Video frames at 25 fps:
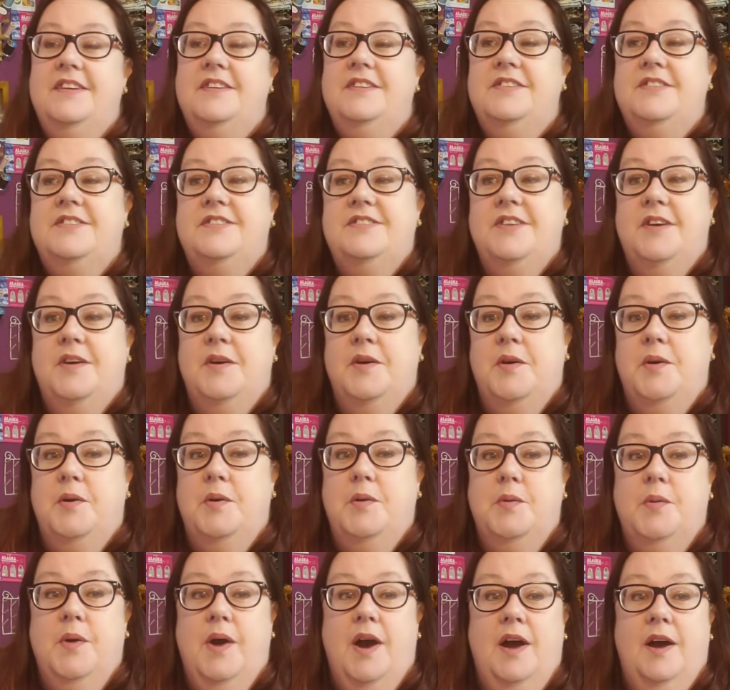
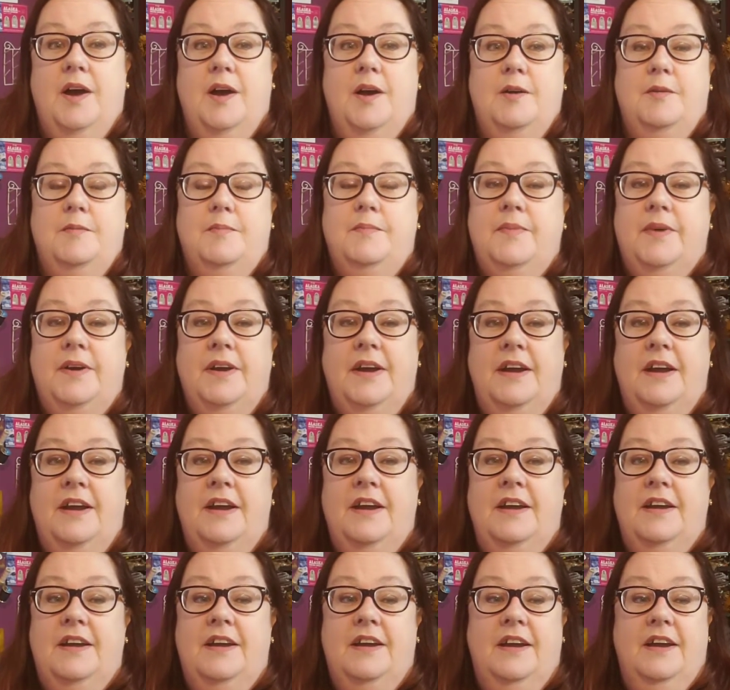So
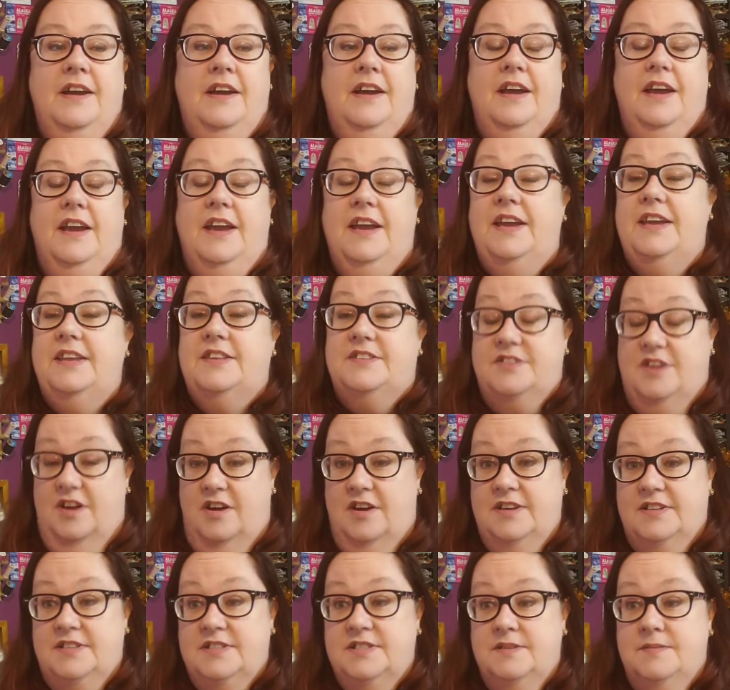it's
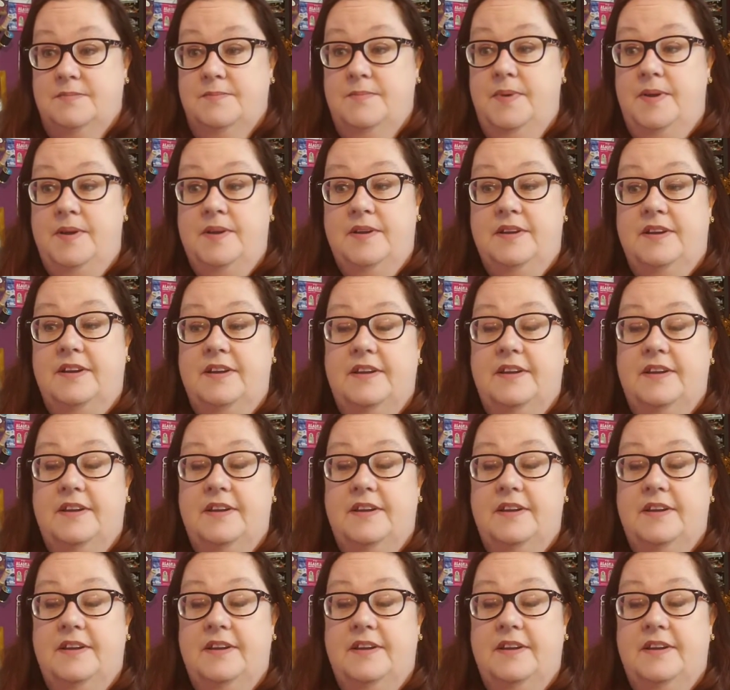awesome.